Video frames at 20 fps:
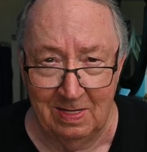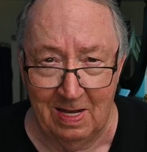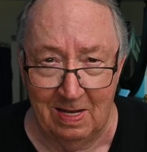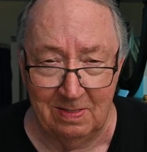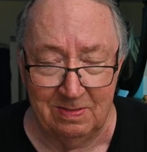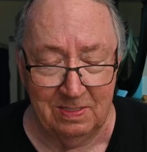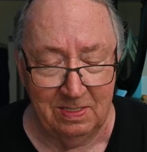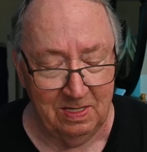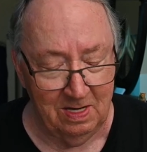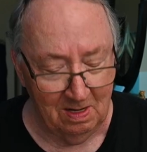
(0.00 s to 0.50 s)

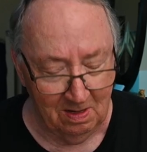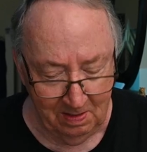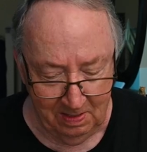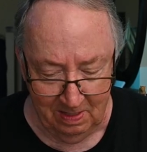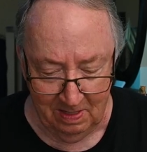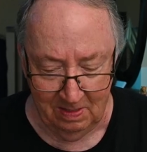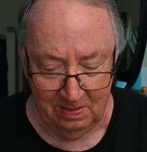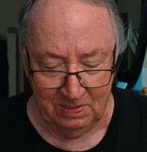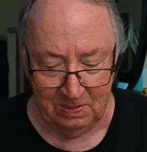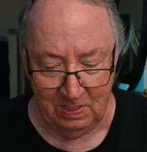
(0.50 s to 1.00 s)
I'm telling
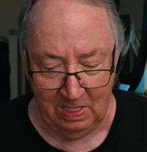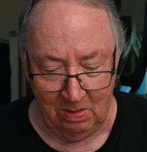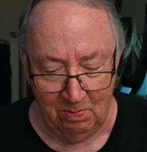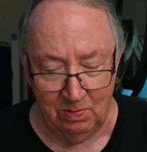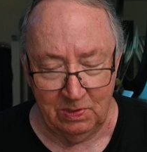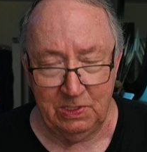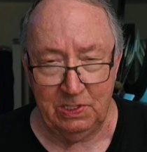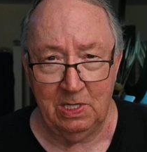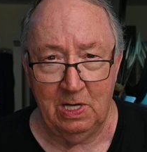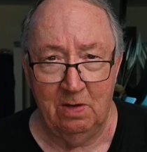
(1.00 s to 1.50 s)
you, it, it
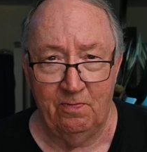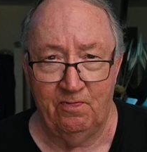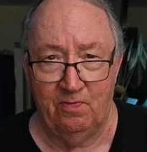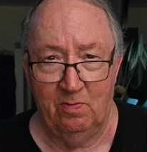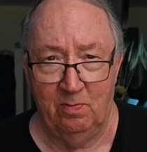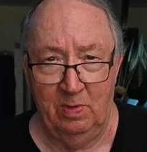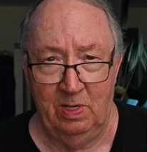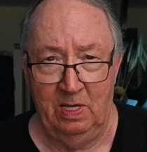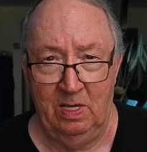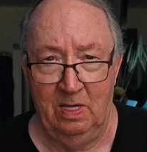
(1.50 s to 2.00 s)
was tough
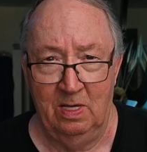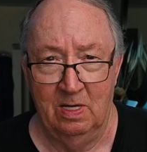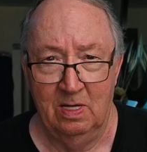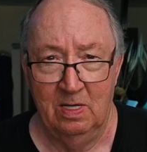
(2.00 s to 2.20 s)
for me.